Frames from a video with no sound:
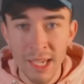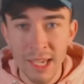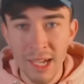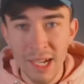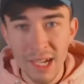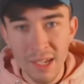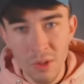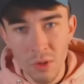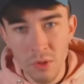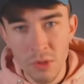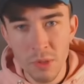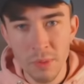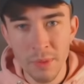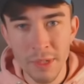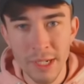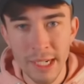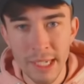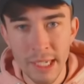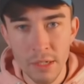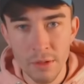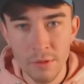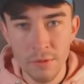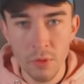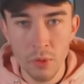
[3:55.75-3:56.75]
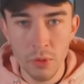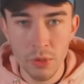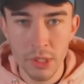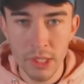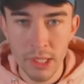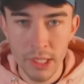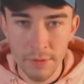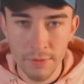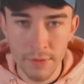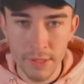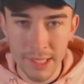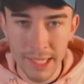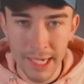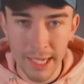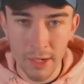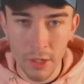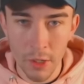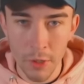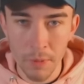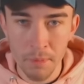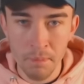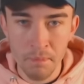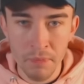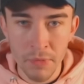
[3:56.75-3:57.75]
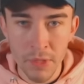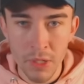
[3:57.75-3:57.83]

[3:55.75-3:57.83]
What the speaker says: And ultimately, unfortunately for Dalot,